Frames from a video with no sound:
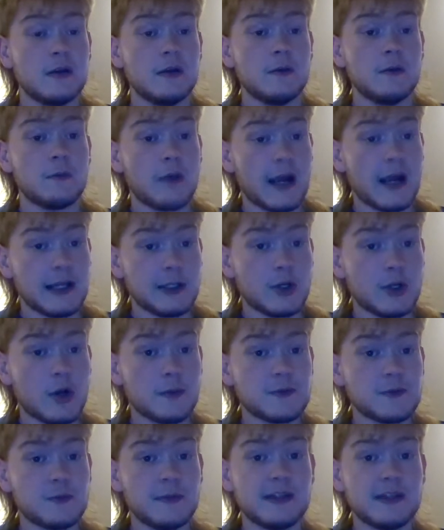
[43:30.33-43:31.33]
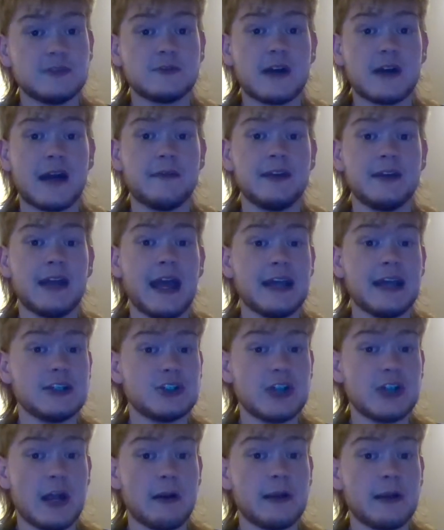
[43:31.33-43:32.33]
Riley Herbst will be driving a
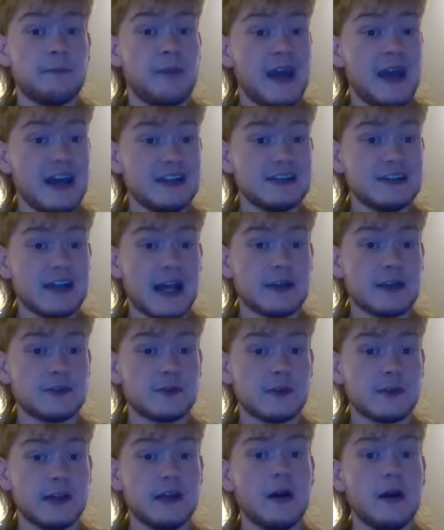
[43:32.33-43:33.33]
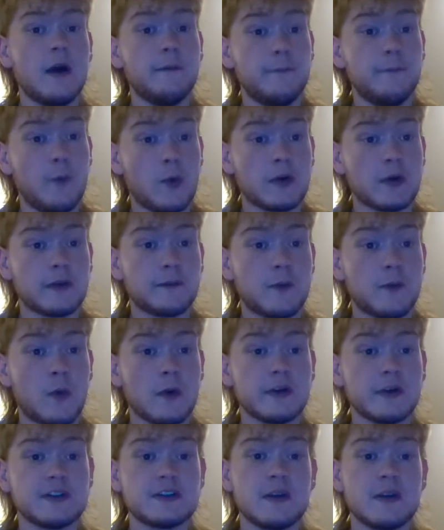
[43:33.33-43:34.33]
Jerry Pitts entry, a Ford, of
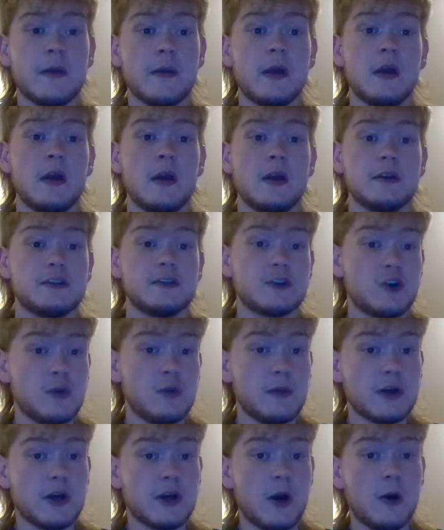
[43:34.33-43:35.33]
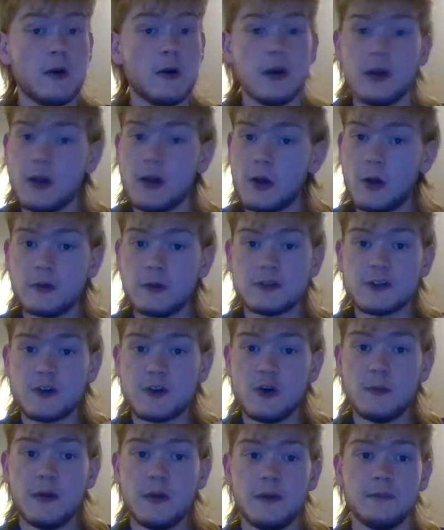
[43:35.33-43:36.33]
course. Takuma Koga, good old
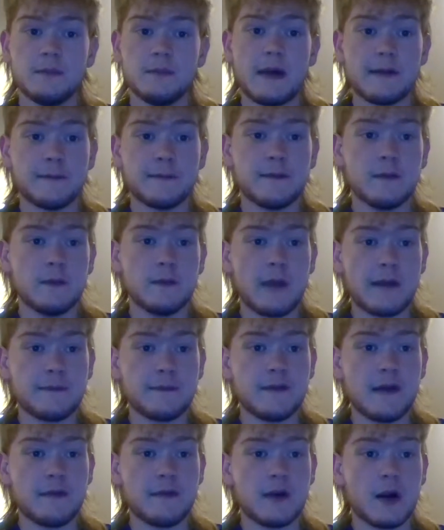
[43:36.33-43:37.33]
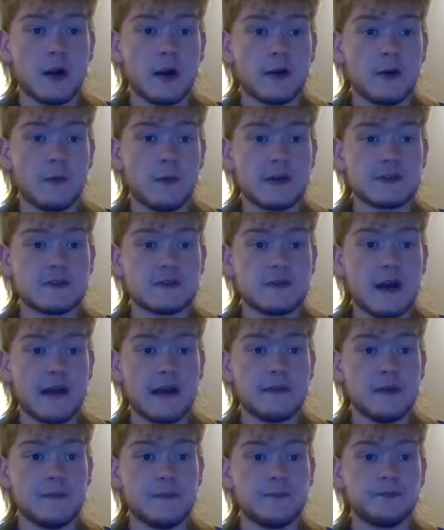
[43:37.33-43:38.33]
Takuma, my favorite ARCA West
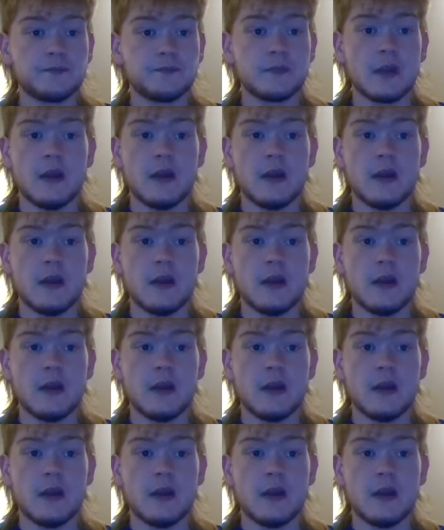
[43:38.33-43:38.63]
driver.